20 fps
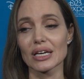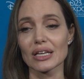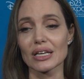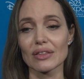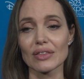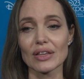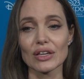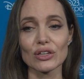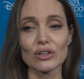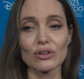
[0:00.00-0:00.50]

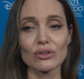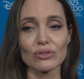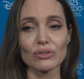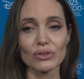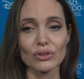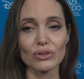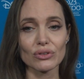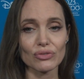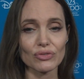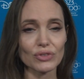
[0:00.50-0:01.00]
then
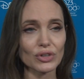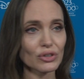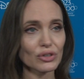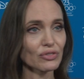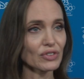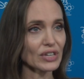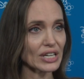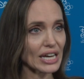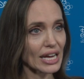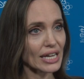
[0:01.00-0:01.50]

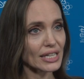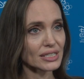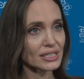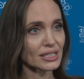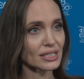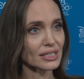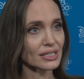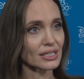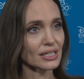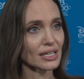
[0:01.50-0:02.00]
you've
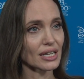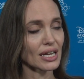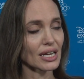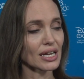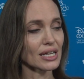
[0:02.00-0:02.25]
connected.